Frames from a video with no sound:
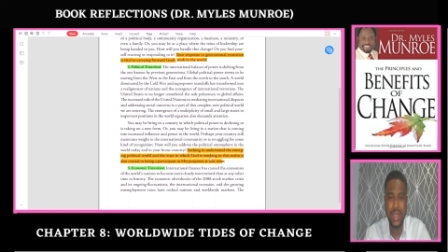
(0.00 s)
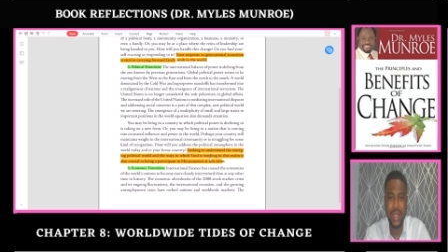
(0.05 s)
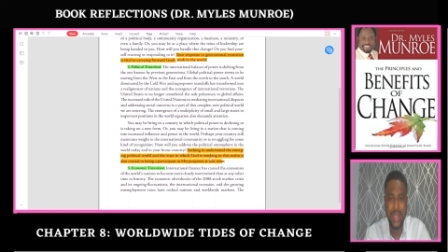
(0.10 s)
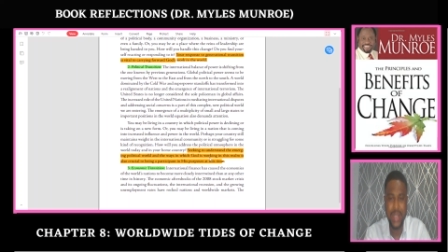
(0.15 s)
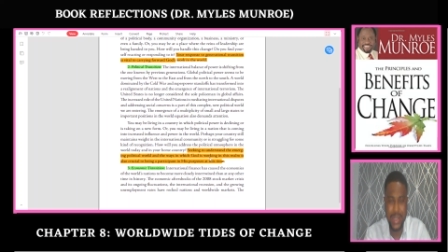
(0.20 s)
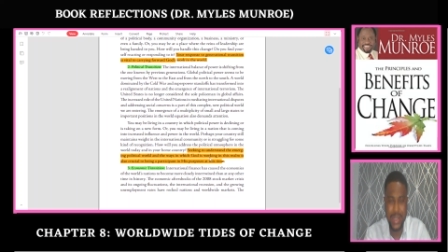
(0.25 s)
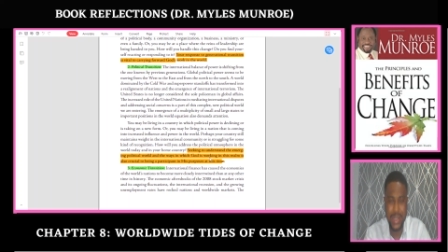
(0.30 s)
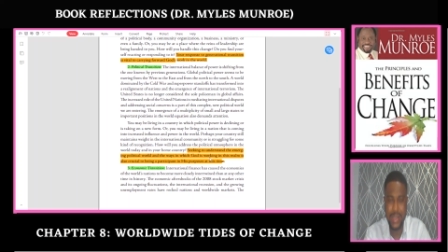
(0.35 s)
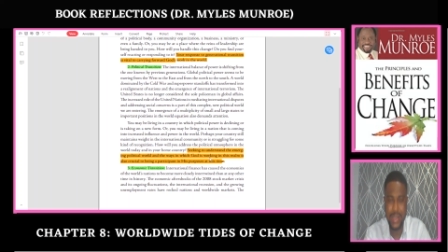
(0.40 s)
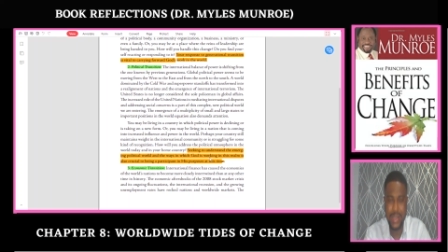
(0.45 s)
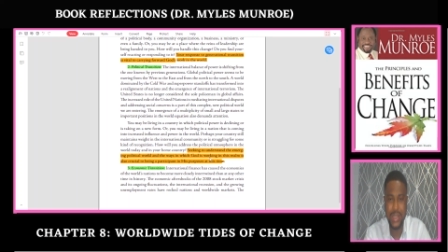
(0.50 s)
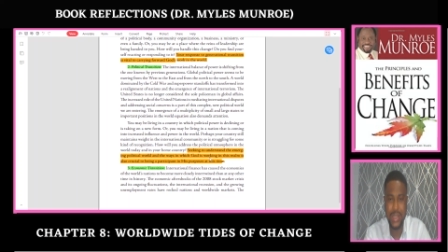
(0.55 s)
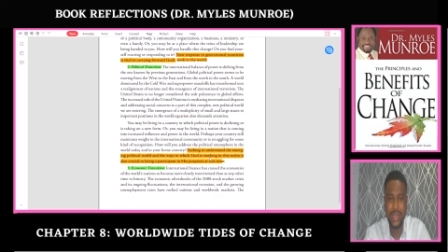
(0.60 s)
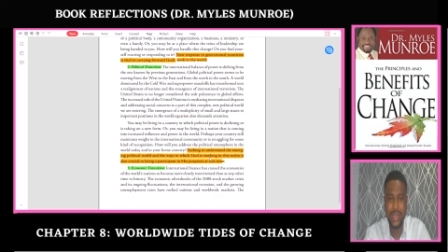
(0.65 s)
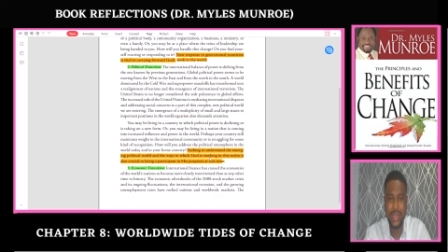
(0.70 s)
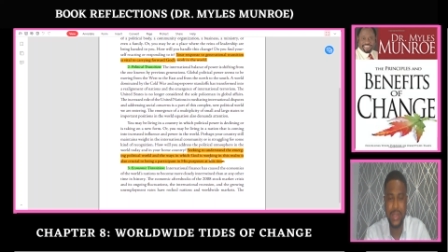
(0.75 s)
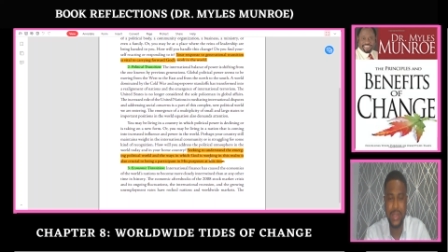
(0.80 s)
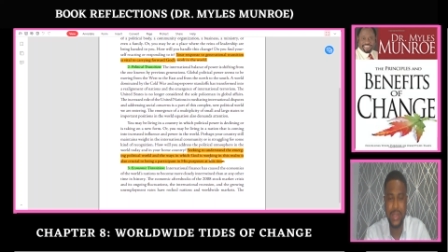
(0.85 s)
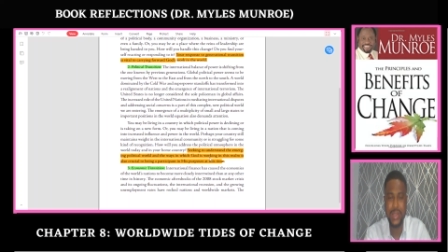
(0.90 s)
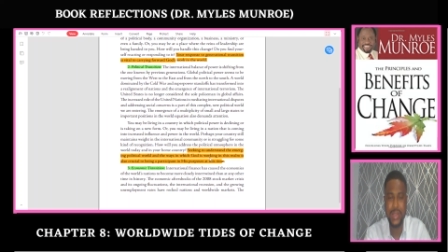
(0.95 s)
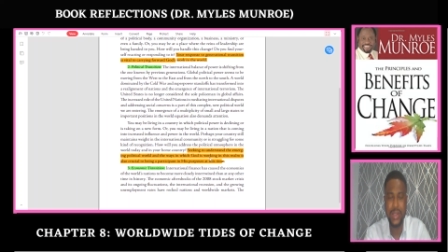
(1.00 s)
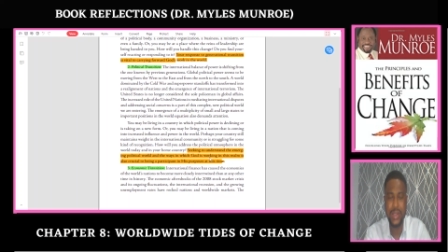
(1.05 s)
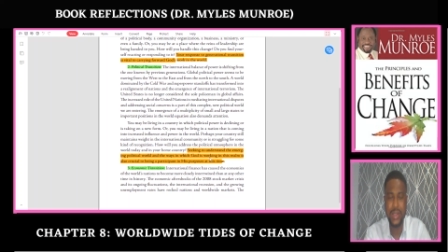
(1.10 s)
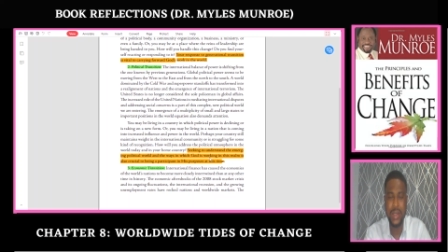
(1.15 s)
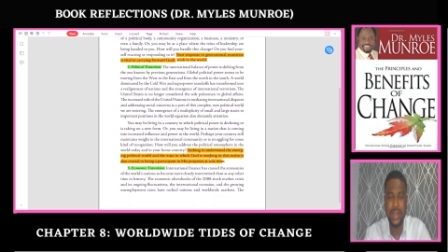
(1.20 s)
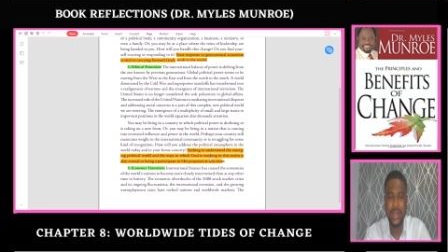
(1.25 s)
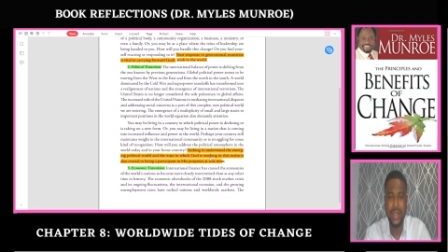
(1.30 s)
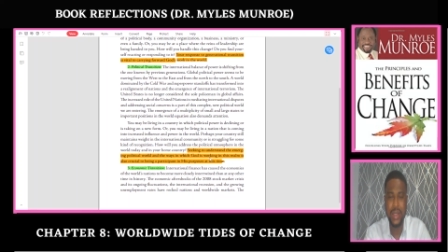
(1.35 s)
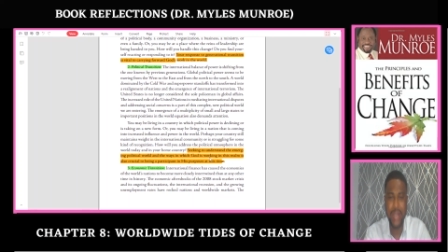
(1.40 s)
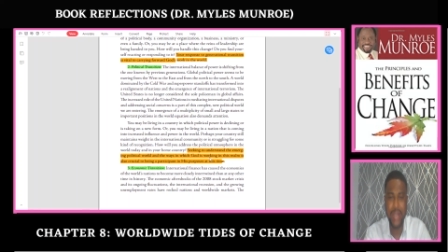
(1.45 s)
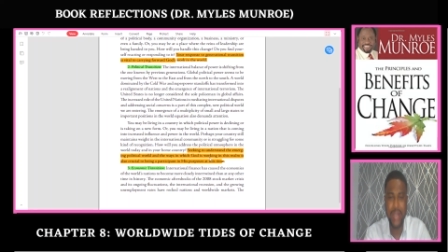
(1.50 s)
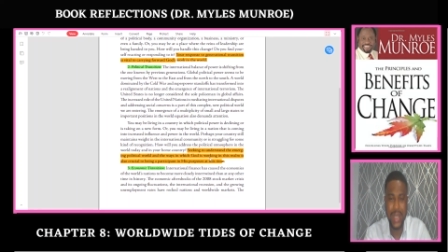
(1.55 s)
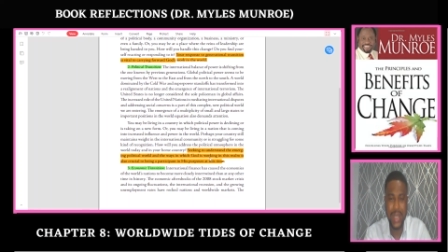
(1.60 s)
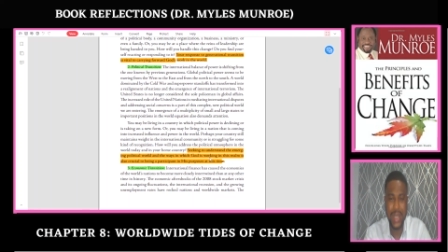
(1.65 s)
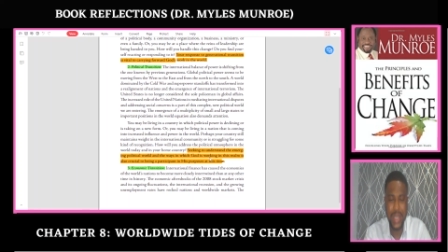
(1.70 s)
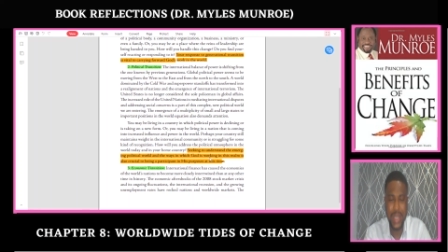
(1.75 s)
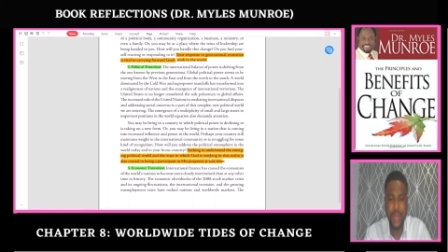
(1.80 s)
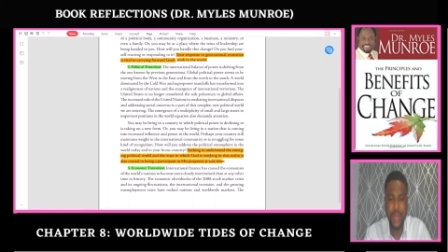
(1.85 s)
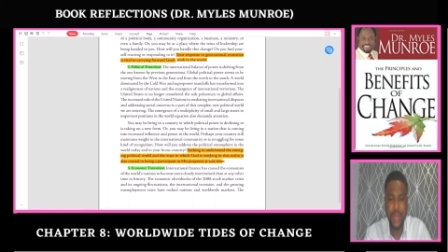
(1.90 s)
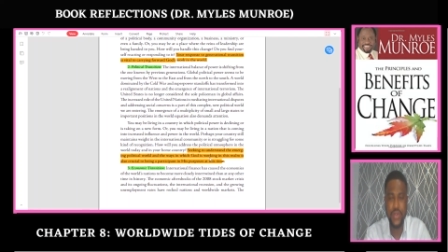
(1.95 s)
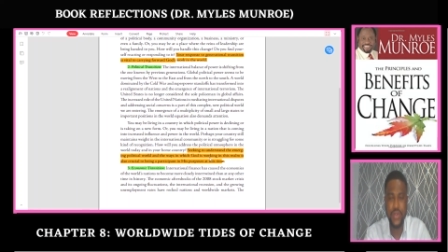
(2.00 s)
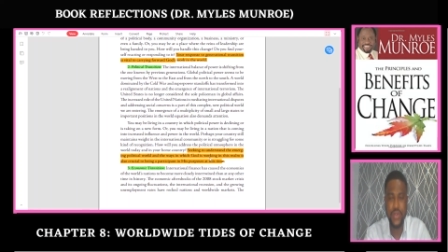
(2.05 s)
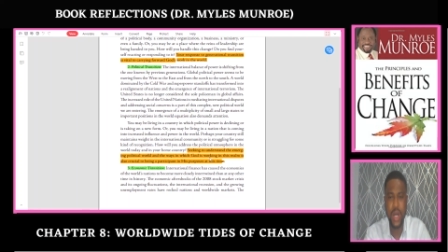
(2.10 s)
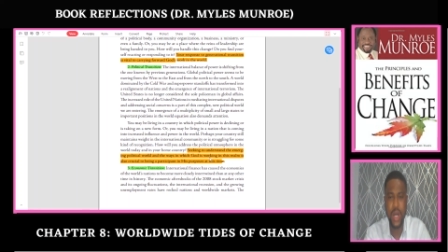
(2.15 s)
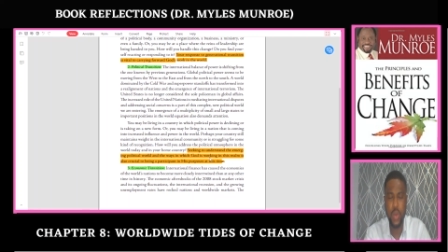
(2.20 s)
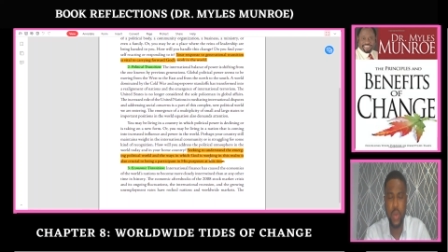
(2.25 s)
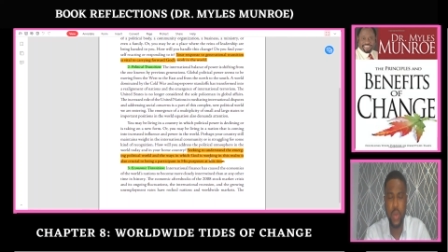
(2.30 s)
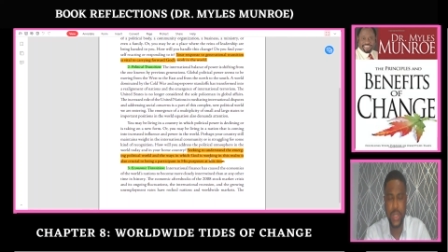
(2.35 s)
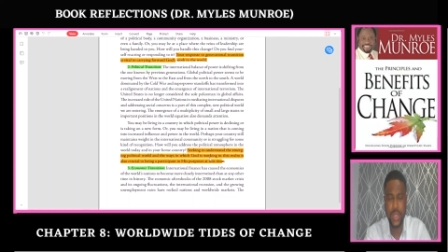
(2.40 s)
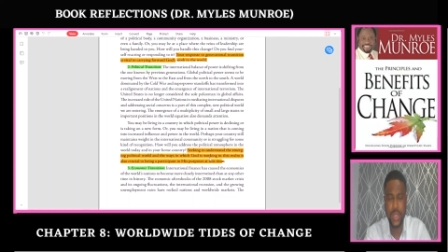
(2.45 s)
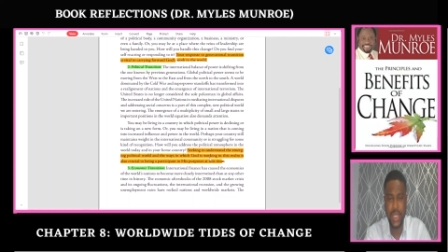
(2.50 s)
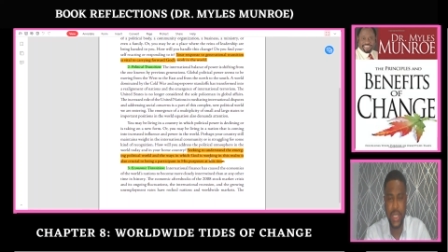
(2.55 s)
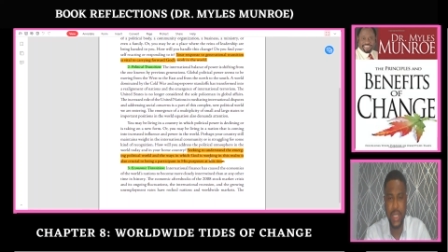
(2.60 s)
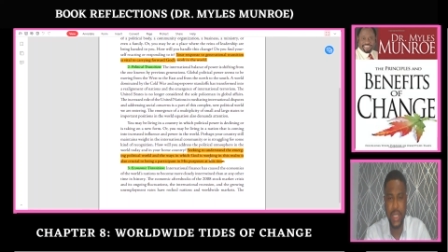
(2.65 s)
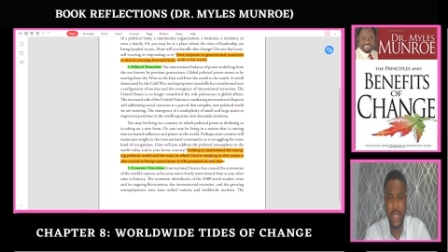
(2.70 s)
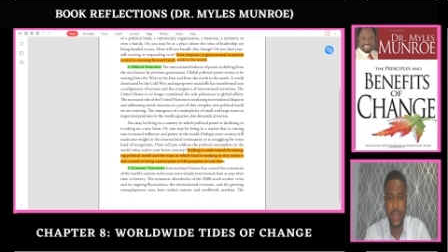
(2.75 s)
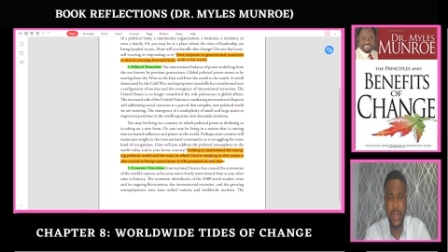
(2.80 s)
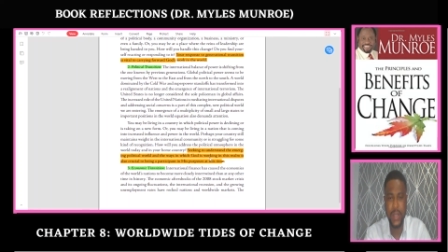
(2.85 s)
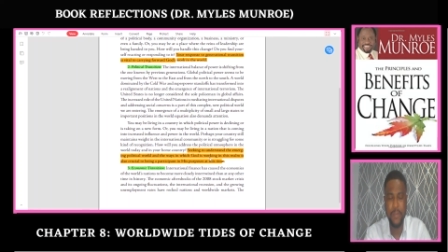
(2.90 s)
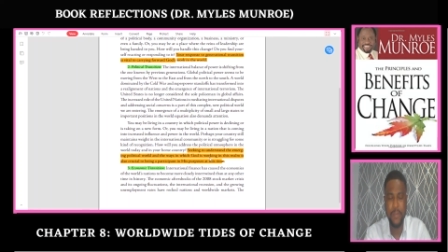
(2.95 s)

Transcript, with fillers: the seasons that Israel was in,